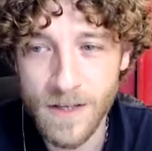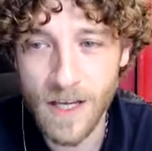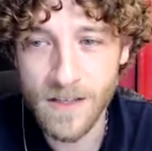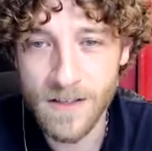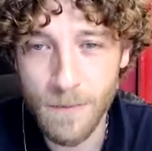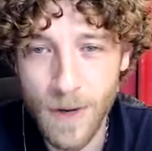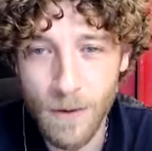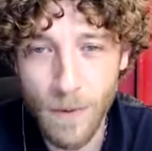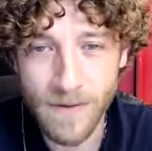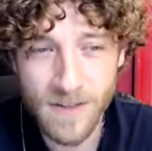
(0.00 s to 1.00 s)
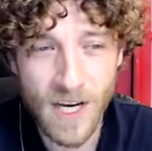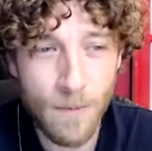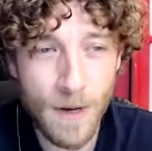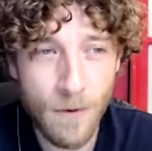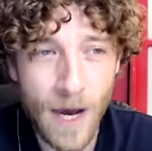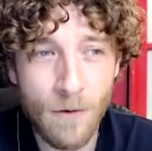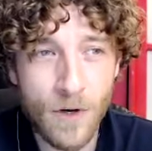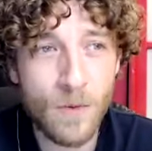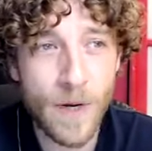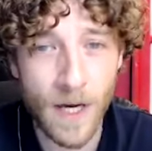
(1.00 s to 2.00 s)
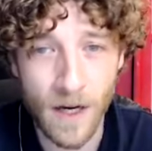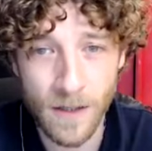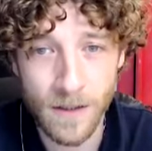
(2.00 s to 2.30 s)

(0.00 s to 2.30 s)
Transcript: the bit where we have to tell people how good we are.